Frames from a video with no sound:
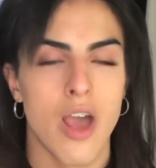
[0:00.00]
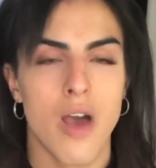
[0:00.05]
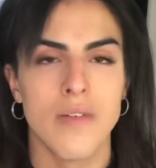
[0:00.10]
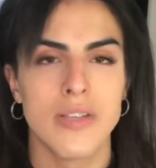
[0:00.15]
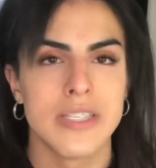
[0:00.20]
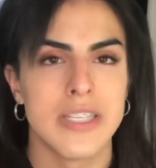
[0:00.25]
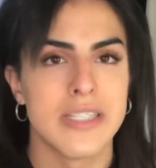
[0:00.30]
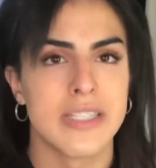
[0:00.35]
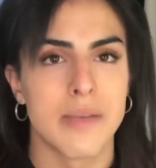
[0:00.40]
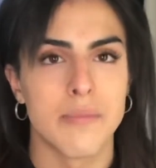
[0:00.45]

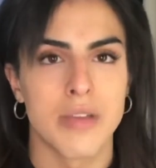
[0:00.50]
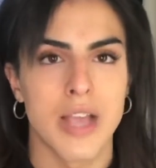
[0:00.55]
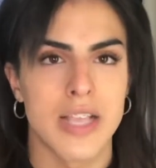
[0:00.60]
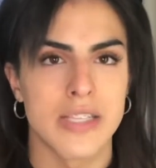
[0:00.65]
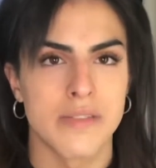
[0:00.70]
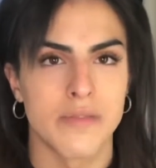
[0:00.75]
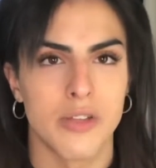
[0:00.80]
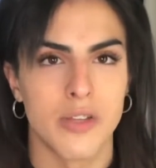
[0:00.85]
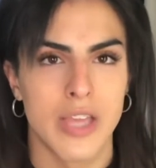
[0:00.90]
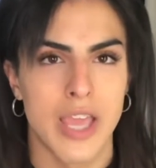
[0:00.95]
obviously some guys
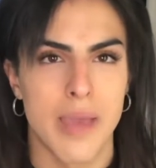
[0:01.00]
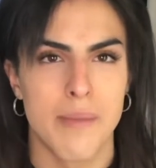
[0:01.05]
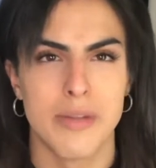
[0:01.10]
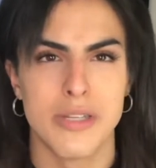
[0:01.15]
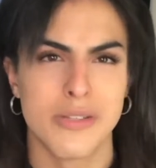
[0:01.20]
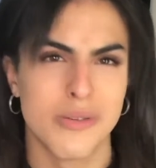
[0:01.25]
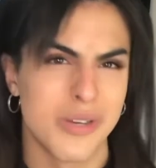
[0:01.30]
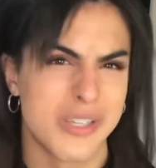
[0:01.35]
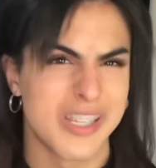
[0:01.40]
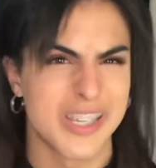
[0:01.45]
have long hair, but
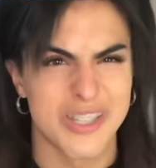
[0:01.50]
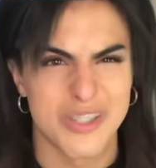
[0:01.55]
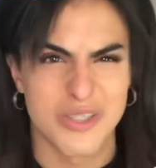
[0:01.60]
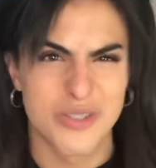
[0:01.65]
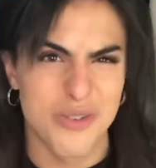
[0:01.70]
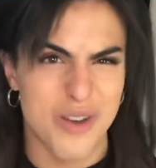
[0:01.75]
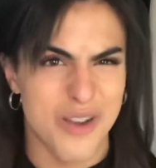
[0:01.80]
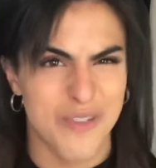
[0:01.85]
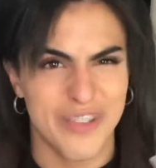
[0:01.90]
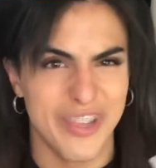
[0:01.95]
it's always, like,
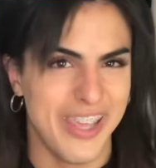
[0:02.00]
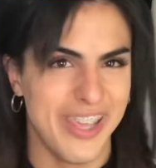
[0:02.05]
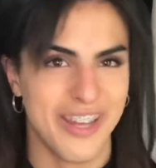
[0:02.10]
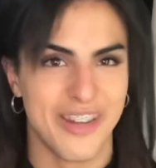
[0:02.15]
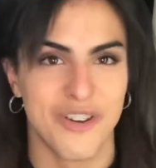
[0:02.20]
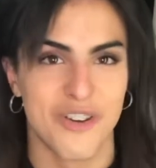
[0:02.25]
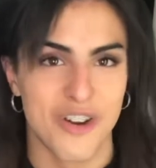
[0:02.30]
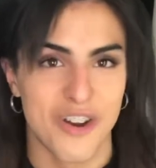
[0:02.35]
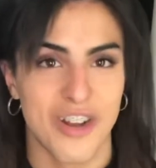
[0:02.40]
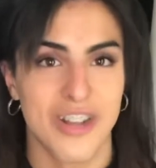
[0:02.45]
scruffy
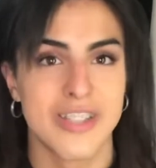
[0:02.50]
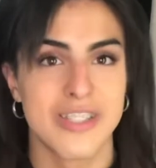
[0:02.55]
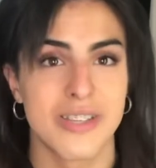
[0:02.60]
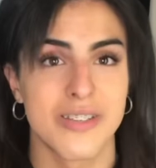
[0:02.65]
and gross.